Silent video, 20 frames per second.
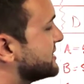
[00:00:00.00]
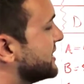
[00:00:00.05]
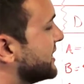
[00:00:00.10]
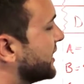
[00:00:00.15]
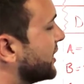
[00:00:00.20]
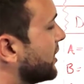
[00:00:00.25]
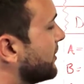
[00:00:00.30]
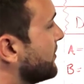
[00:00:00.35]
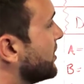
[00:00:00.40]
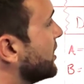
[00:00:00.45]
that
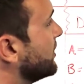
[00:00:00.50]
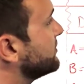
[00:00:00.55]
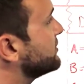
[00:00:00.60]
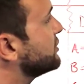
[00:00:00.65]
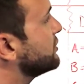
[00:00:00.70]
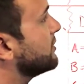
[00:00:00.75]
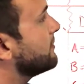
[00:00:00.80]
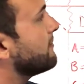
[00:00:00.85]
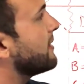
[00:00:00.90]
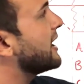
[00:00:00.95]
come up
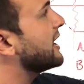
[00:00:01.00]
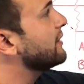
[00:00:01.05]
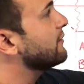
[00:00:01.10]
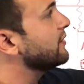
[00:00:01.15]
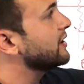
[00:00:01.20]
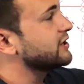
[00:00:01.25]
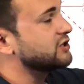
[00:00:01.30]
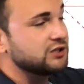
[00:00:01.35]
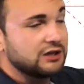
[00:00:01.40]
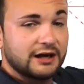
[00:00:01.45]
to the main
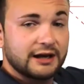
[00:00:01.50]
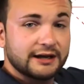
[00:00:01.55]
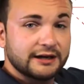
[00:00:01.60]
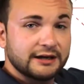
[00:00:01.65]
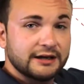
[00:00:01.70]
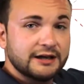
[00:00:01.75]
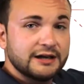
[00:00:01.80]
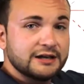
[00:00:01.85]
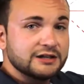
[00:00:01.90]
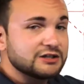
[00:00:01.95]
ridge line.
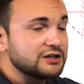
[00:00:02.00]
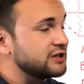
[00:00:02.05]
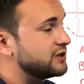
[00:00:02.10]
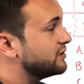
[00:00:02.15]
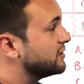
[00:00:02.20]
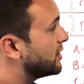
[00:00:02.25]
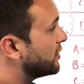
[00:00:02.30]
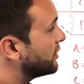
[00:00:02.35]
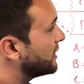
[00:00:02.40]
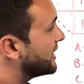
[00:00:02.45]
So you
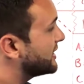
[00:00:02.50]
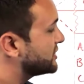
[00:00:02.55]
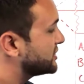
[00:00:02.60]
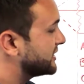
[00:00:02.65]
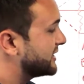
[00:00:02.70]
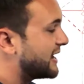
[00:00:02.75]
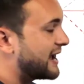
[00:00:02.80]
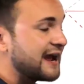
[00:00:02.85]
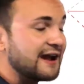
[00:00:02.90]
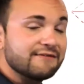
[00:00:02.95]
don't
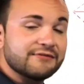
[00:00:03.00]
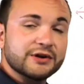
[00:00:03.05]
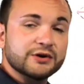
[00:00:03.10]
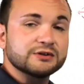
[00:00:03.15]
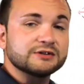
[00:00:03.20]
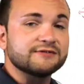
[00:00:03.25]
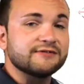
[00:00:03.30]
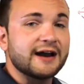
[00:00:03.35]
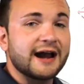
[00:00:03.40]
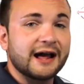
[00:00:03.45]
actually have
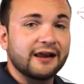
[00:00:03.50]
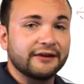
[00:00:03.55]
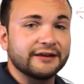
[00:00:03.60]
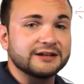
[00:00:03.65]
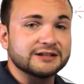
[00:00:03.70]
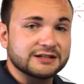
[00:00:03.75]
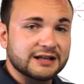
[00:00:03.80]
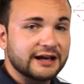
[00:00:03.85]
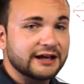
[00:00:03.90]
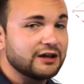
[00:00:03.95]
those
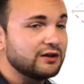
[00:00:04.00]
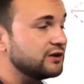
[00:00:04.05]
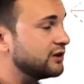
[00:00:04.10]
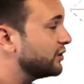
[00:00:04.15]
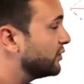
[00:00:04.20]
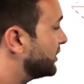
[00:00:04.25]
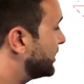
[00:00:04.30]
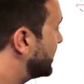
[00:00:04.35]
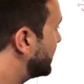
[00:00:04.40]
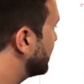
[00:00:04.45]
valleys like you
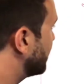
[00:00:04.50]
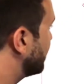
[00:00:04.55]
do here